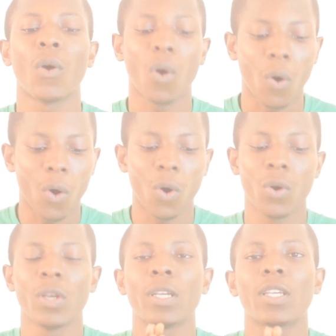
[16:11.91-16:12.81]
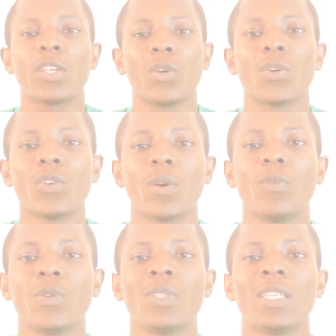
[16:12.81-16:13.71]
or
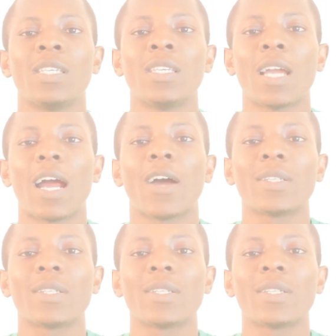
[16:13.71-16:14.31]
QWERTY.